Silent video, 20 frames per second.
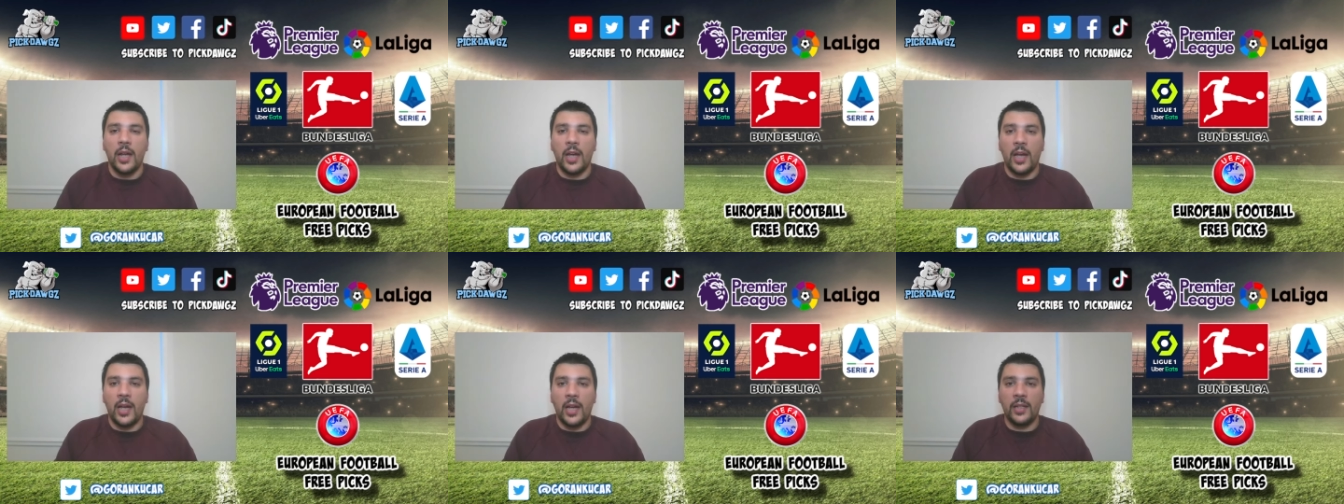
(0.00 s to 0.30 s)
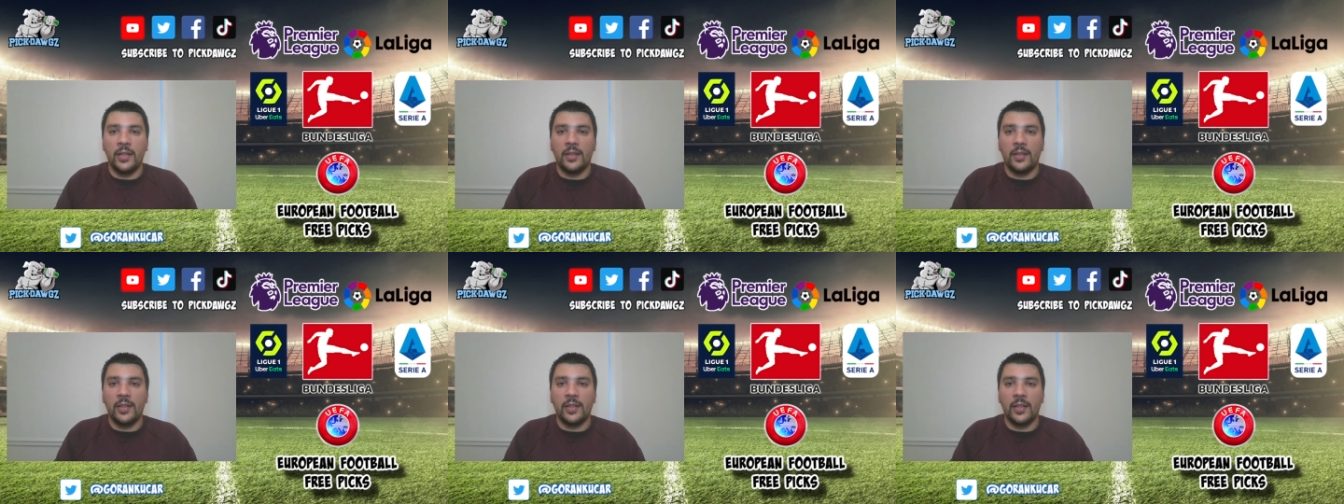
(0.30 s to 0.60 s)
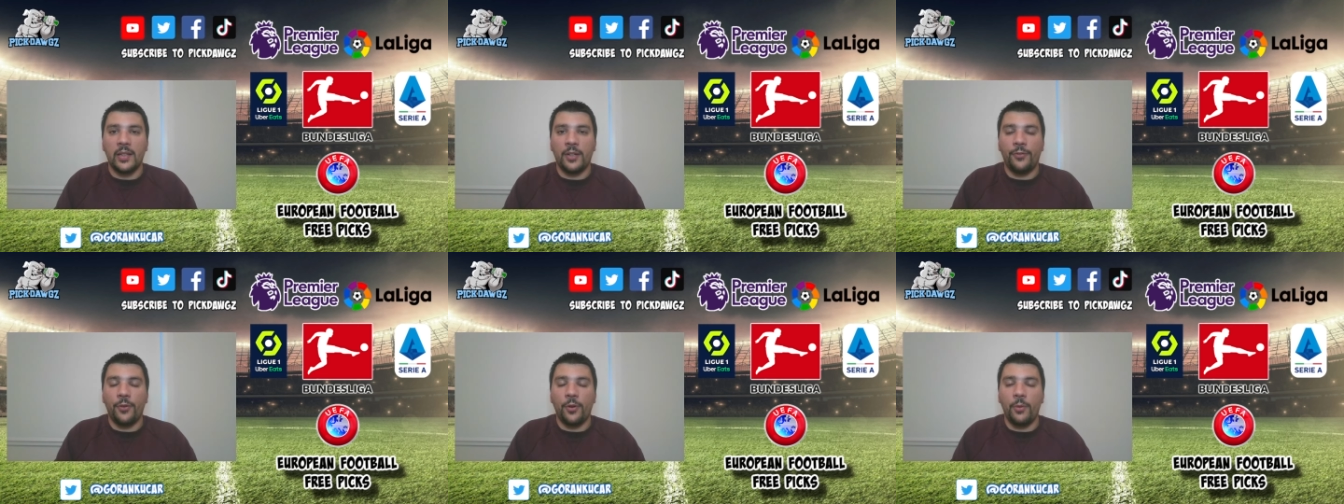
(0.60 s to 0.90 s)
and
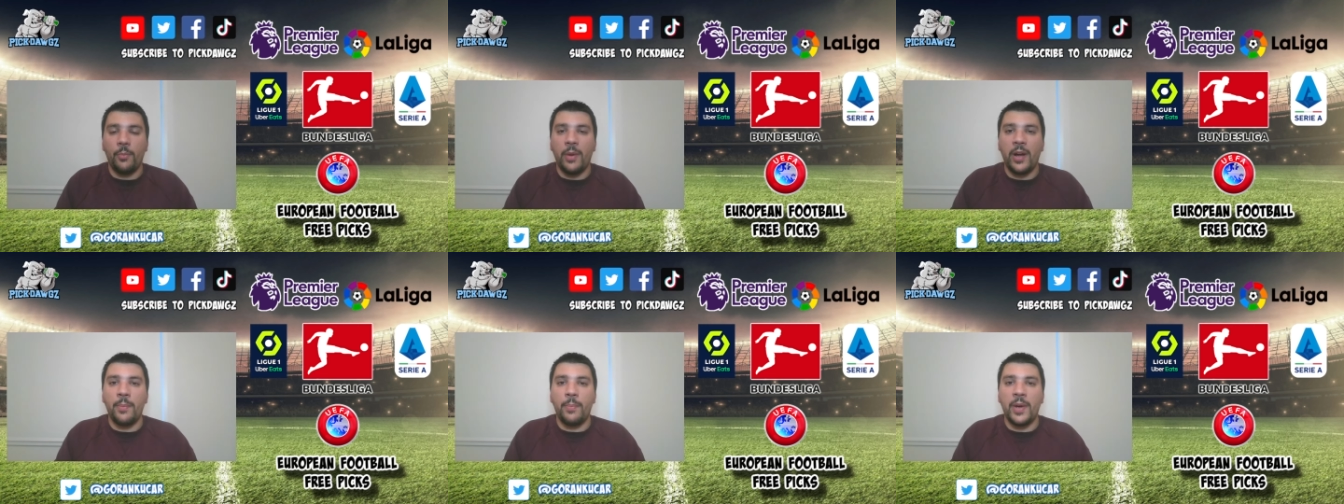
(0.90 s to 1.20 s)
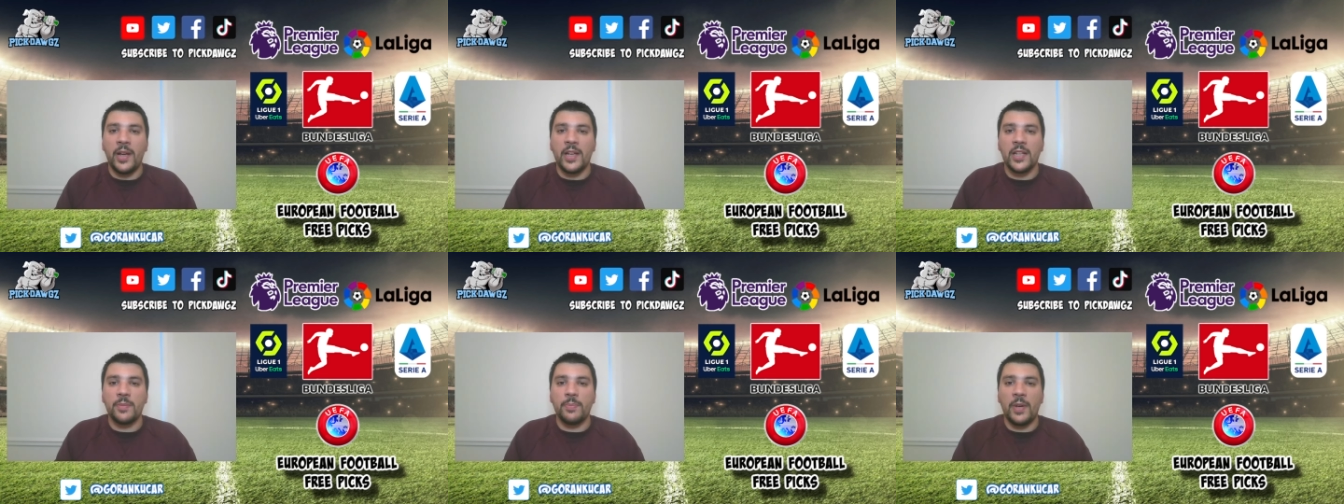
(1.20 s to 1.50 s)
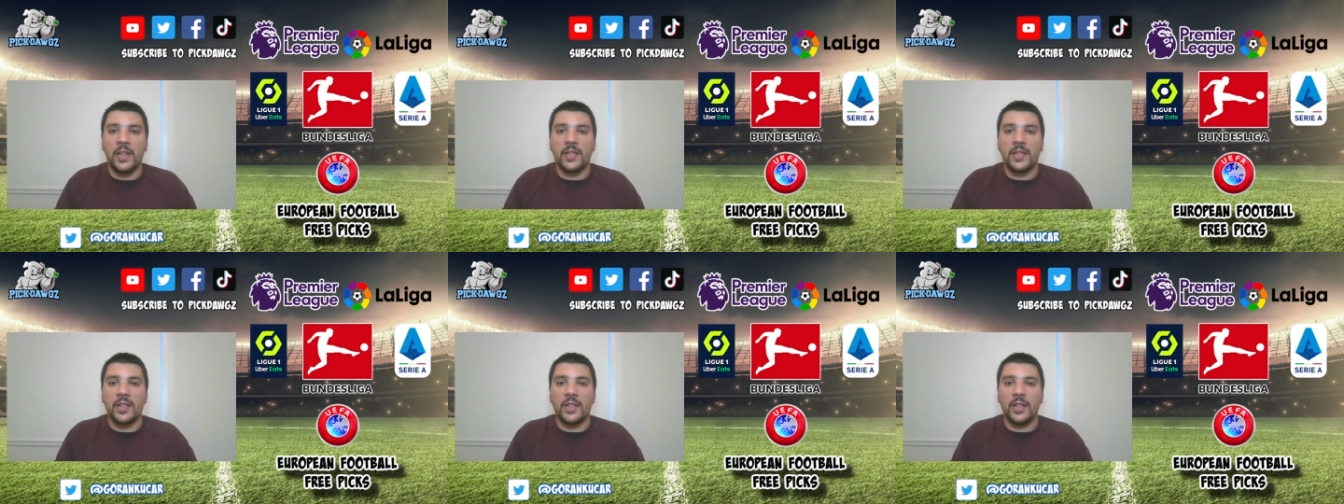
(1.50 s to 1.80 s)
uh, for my best
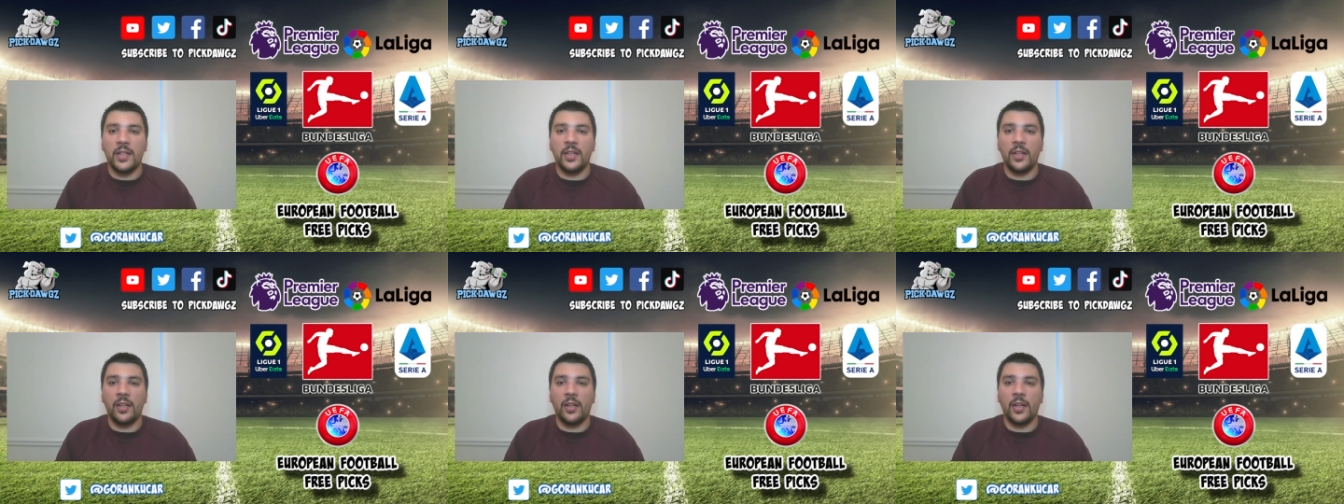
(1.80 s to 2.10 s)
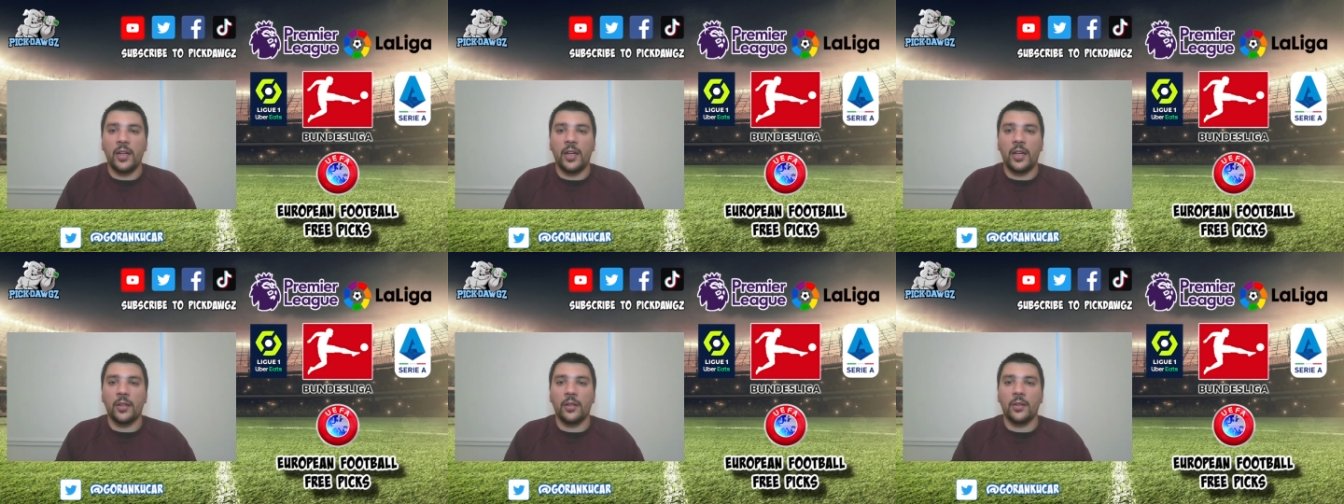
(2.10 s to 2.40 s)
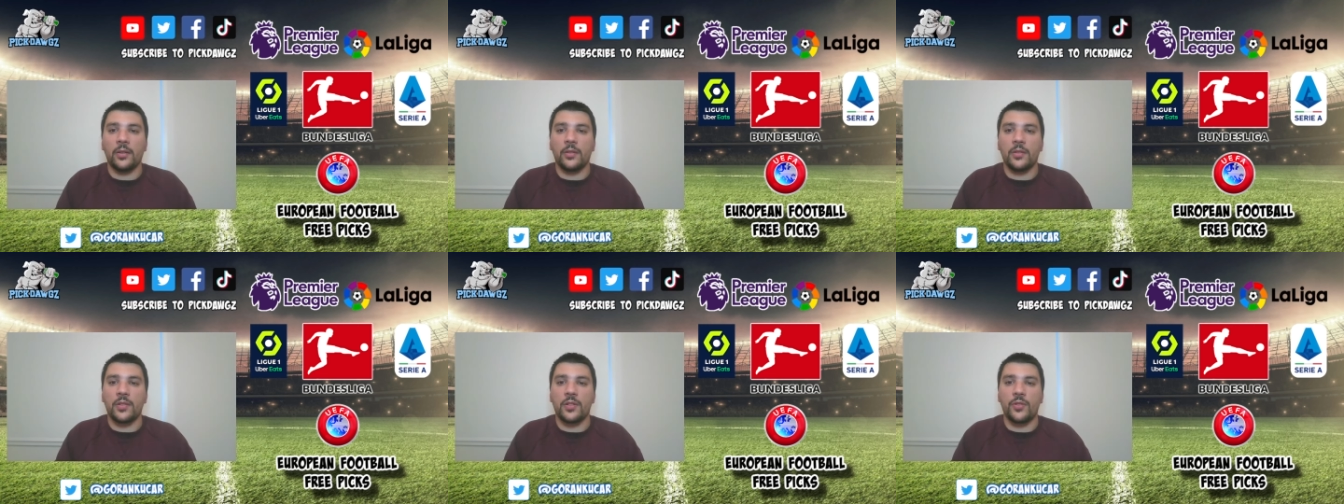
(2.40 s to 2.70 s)
bets, click the link in
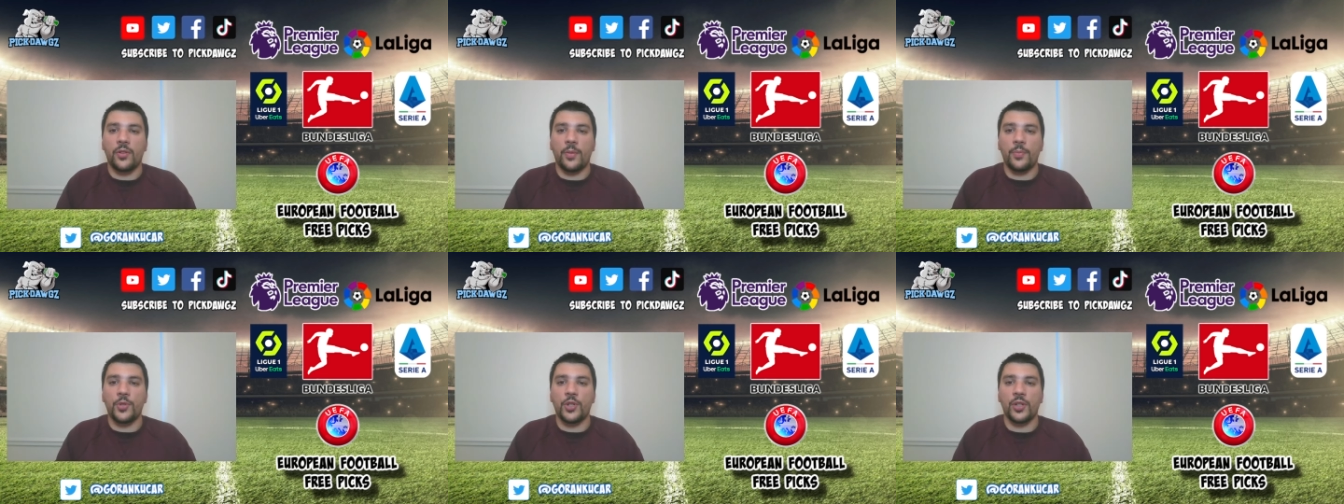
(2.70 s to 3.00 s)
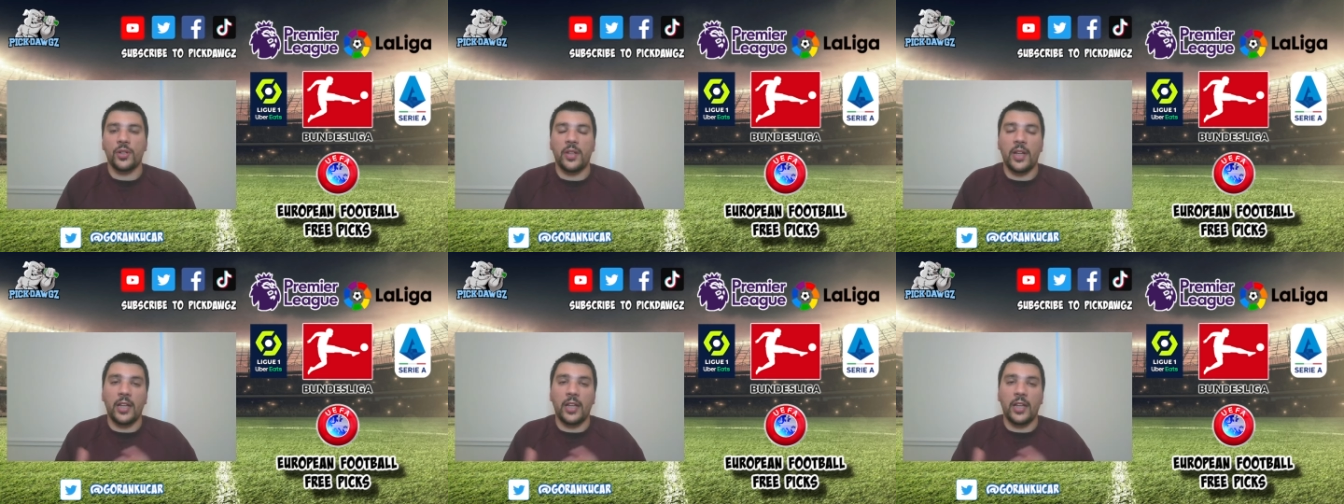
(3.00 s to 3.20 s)
the description.